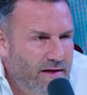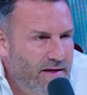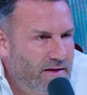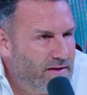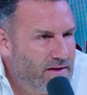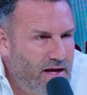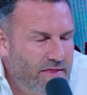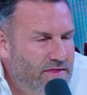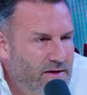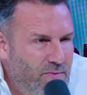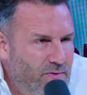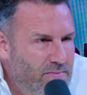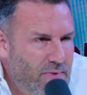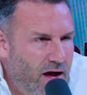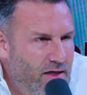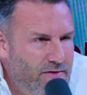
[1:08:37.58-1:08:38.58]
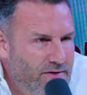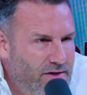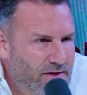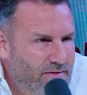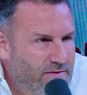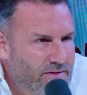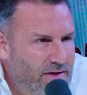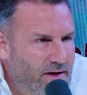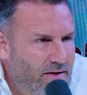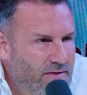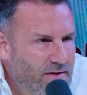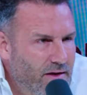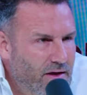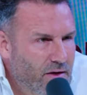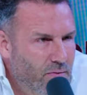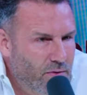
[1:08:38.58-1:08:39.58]
Nothing would bother you. You know,
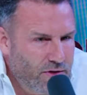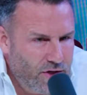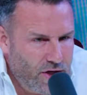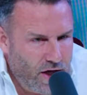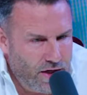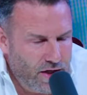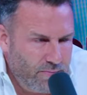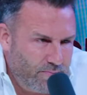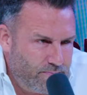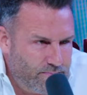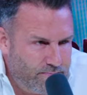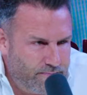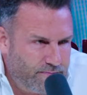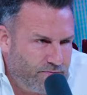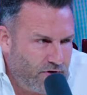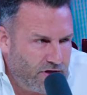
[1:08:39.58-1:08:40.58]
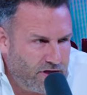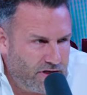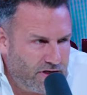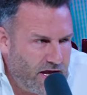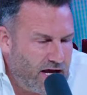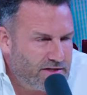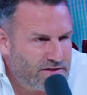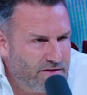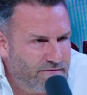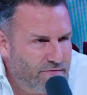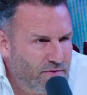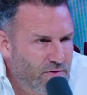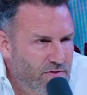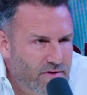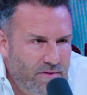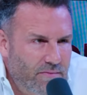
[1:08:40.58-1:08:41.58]
well, you got to eat freaking nasty
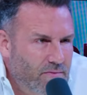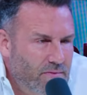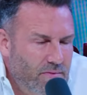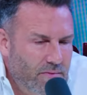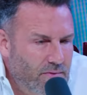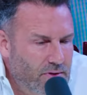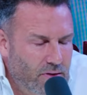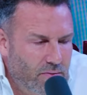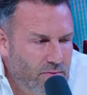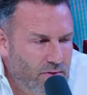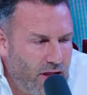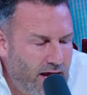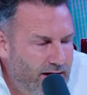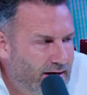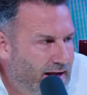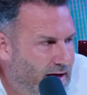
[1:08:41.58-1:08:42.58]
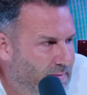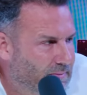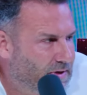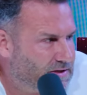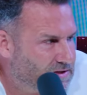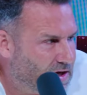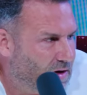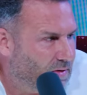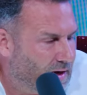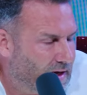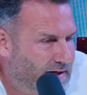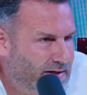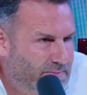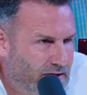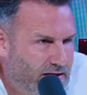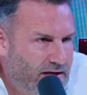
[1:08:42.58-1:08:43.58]
food. You know, line it up. Let's go. I
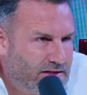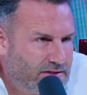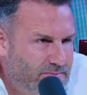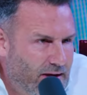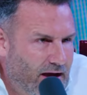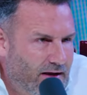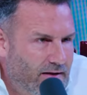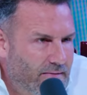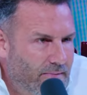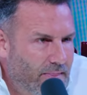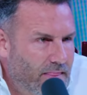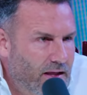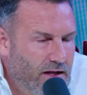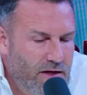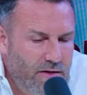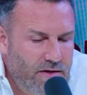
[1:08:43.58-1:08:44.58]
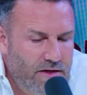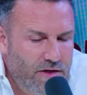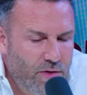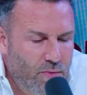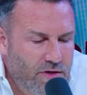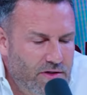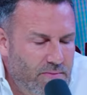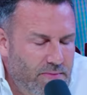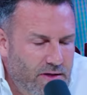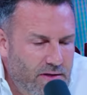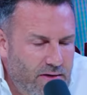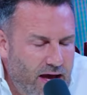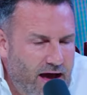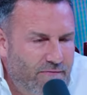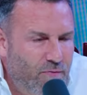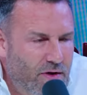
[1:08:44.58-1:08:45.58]
need my kids back. And then you wouldn't be
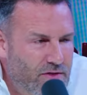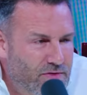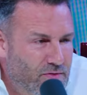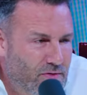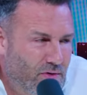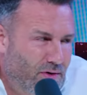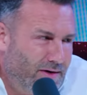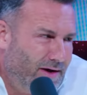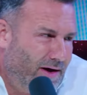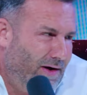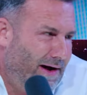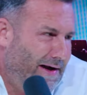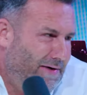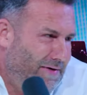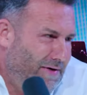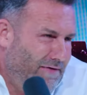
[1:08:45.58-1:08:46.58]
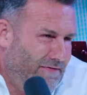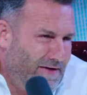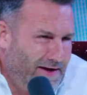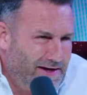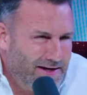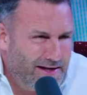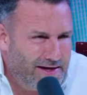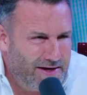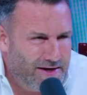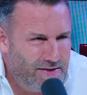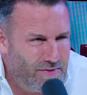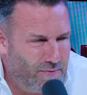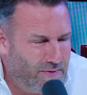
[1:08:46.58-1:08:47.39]
halfway through going, oh, I don't know if I can eat another